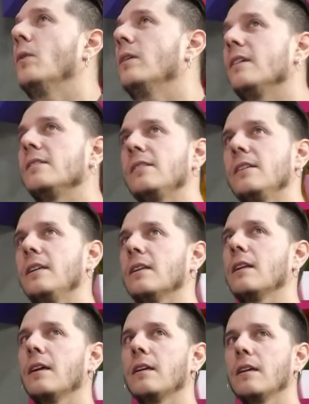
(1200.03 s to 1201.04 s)
see
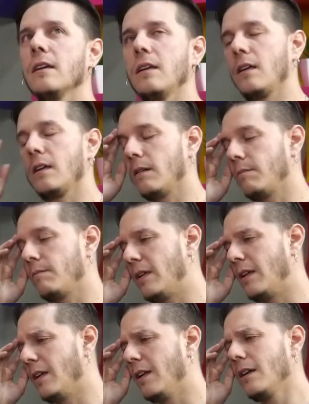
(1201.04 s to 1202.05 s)
like
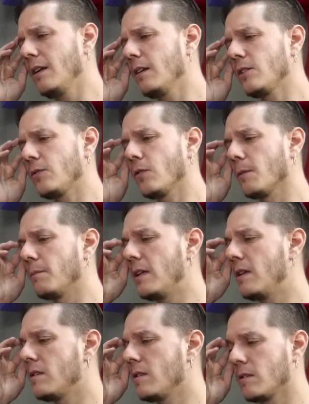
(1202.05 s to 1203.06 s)
English for
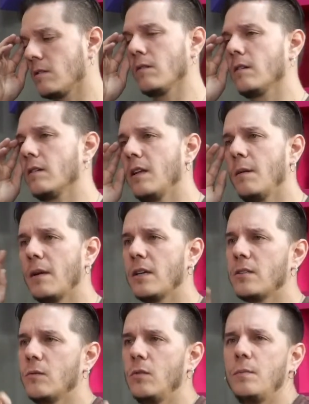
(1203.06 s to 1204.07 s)
business, or they
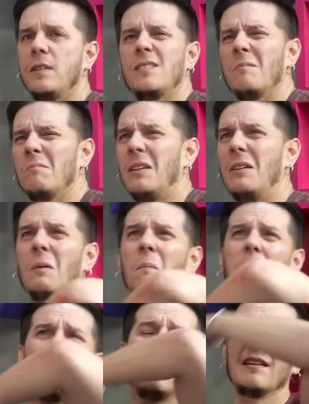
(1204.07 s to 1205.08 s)
imagine it would be something
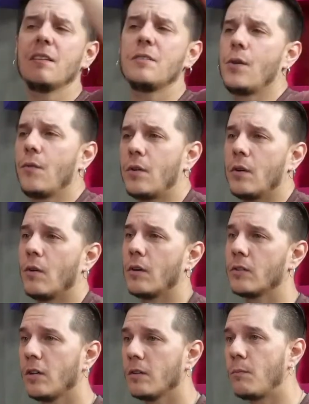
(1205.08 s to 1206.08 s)
completely different or
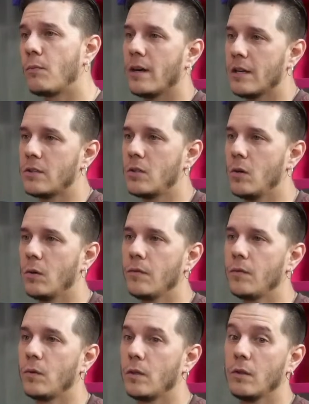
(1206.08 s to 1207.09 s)
not practical if
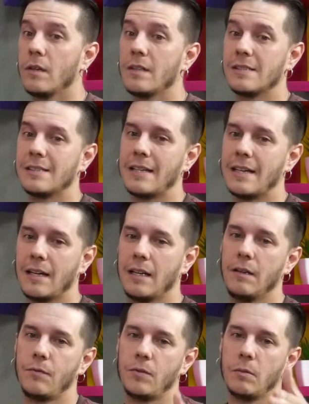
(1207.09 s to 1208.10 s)
you're not exactly
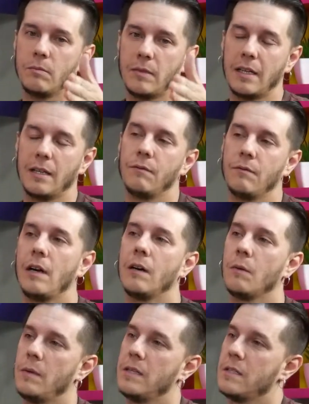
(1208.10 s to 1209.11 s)
from that
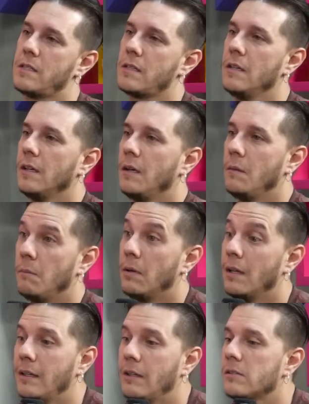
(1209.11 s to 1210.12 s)
environment. But
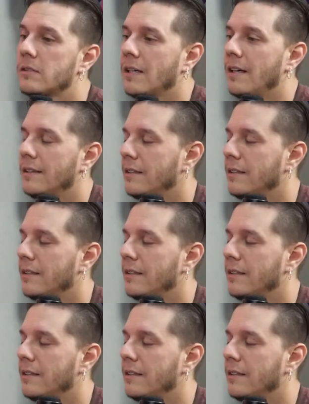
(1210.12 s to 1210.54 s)
like you said,